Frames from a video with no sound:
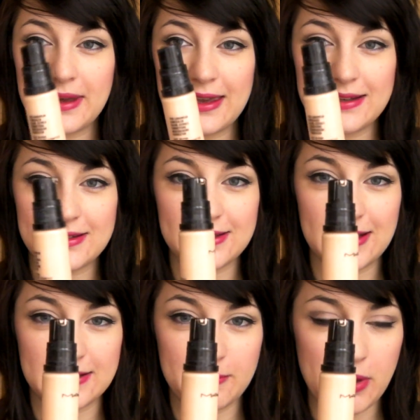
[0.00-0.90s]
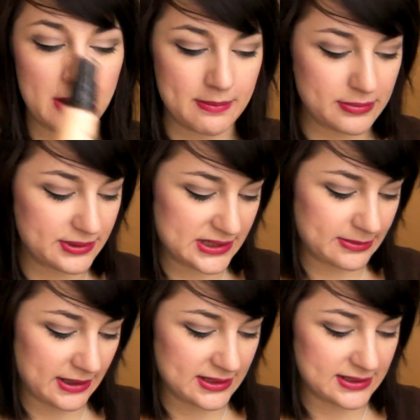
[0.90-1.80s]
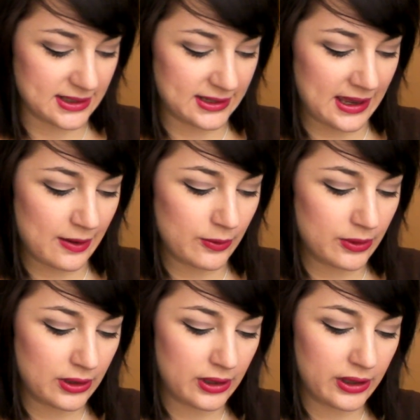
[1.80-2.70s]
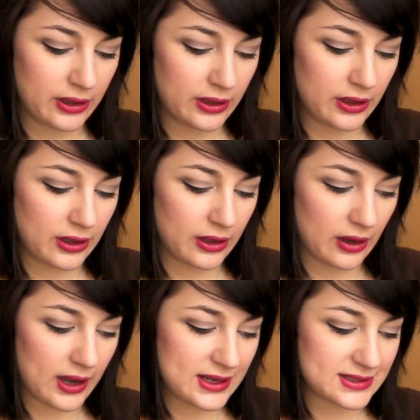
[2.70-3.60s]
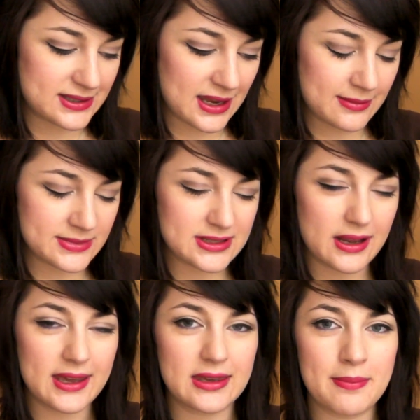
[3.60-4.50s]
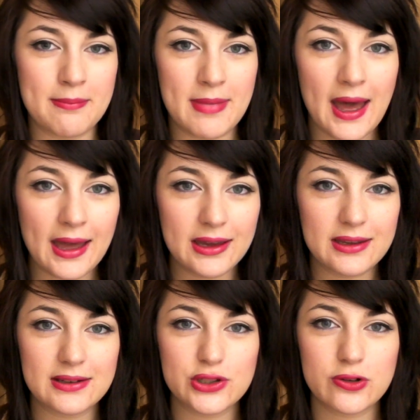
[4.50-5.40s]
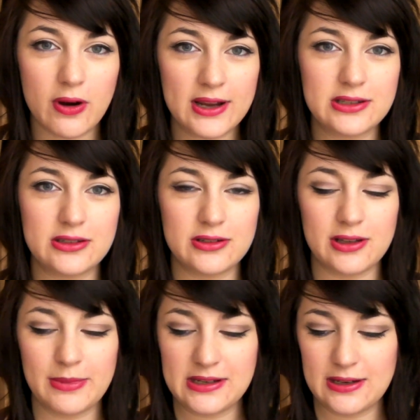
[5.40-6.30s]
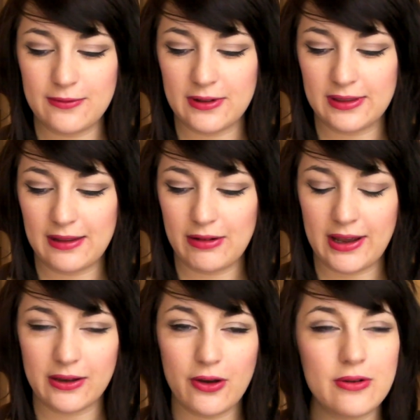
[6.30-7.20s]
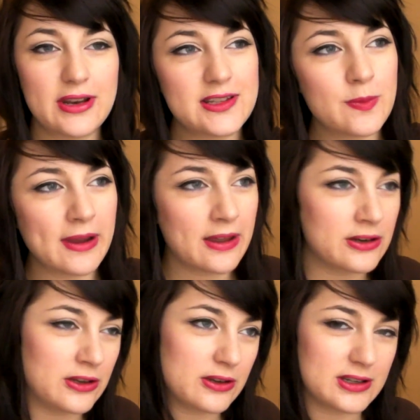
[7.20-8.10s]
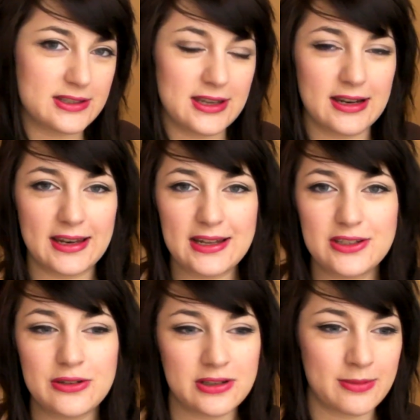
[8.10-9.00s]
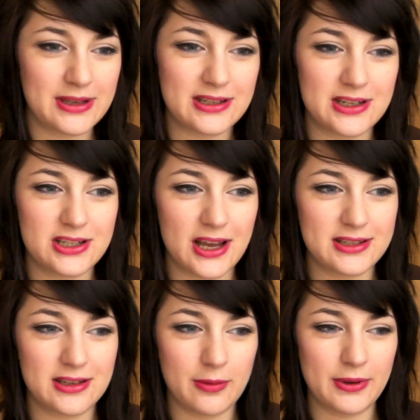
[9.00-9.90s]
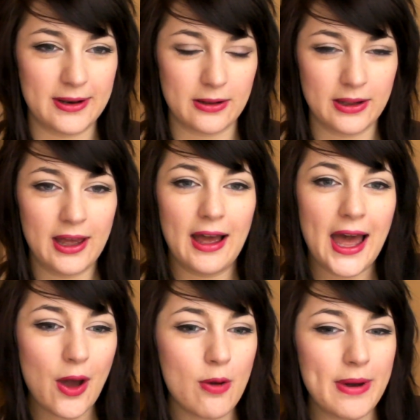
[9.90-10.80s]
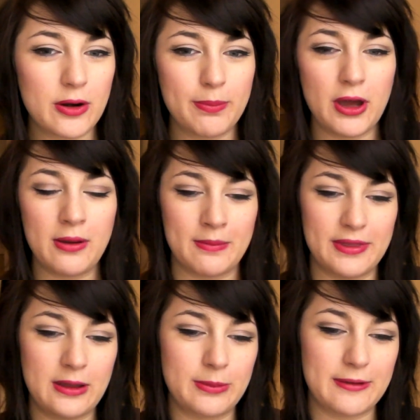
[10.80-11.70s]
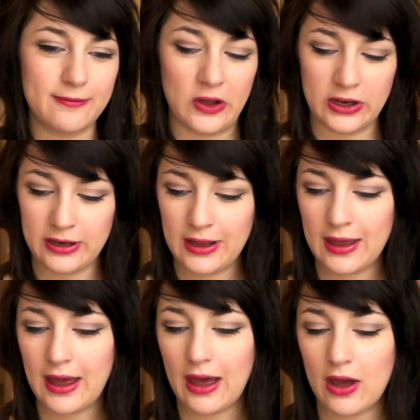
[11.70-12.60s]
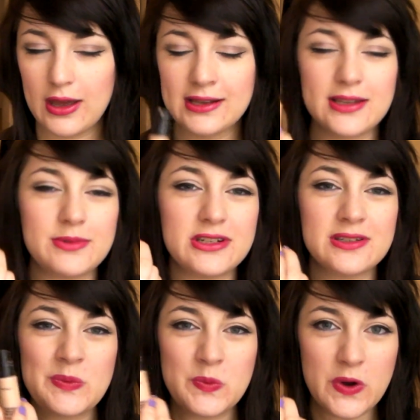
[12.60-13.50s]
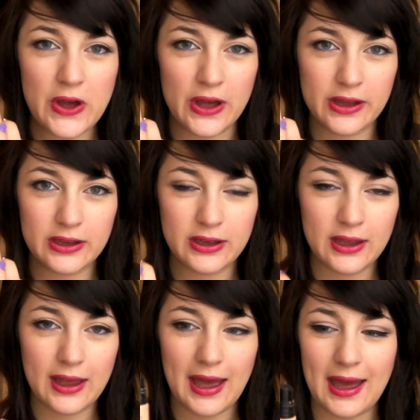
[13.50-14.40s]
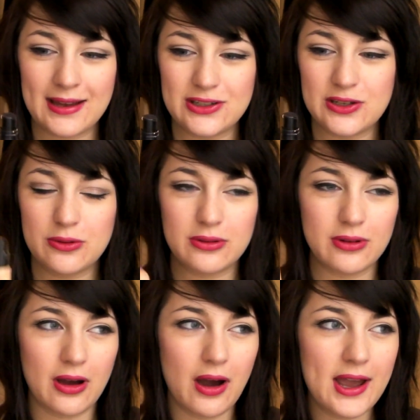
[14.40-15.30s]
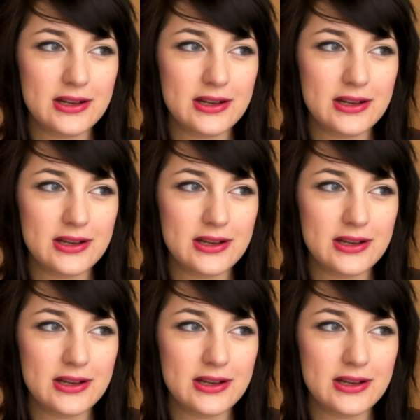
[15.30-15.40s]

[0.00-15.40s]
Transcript: It is a pump dispenser. Now, it seems like MAC tried to do something different. They were like, oh, let's bring out a new concealer, let's do something to jazz it up a little. How about a pump? That'd be fun. Except it doesn't work. And I